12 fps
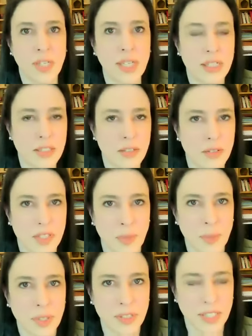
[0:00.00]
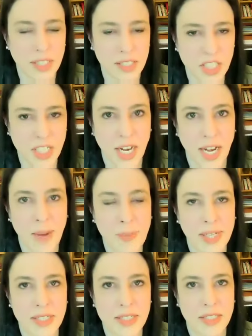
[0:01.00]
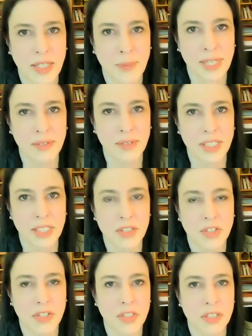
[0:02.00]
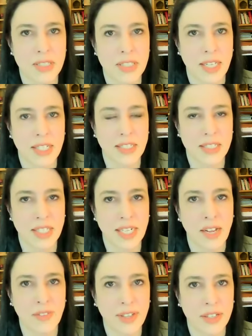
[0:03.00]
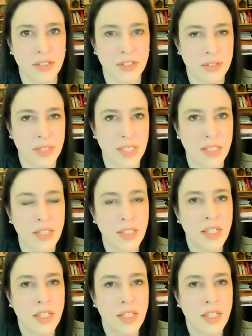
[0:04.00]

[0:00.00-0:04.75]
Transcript: It's so simple and cliche, but it really is true. It's like, just get out there and do it.